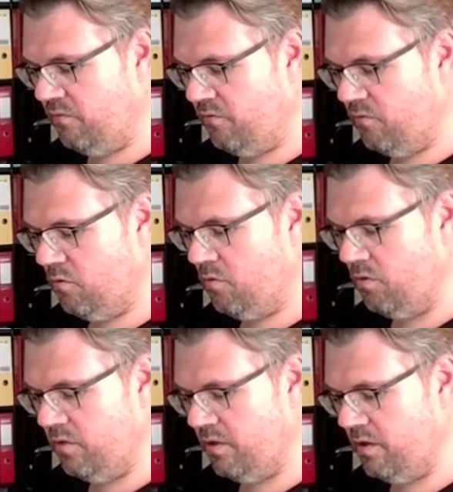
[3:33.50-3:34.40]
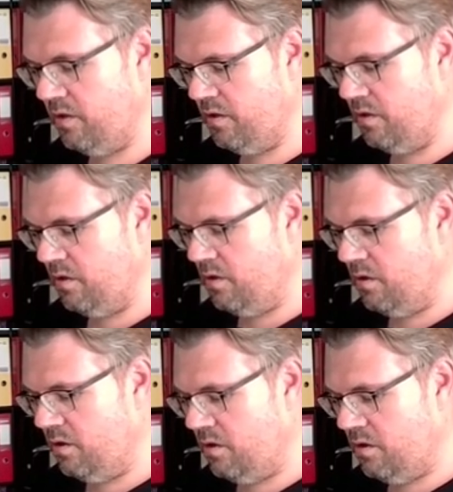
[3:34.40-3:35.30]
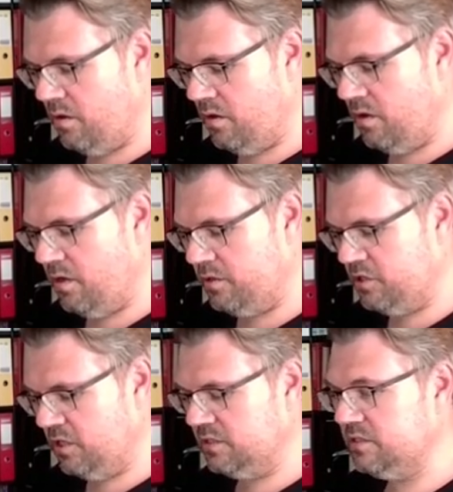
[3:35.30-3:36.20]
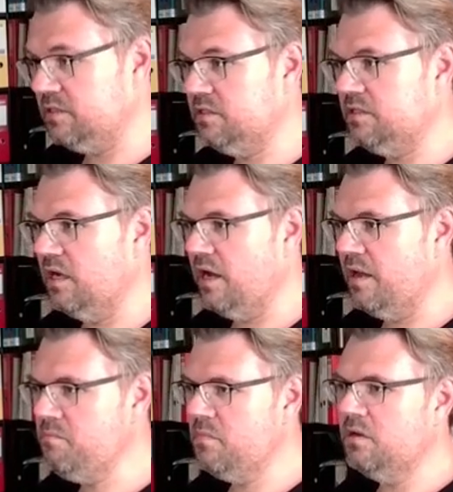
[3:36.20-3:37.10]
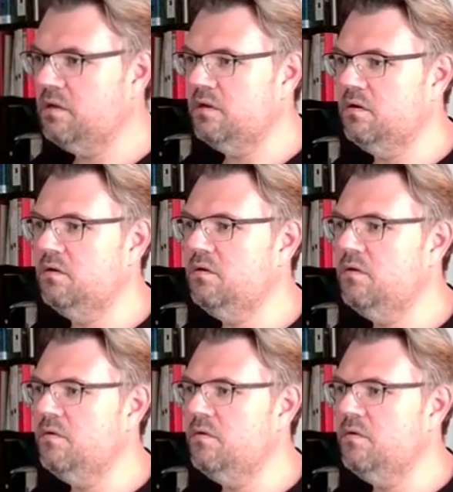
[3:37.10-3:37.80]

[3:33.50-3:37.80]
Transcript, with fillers: for the adjusted time. Huh?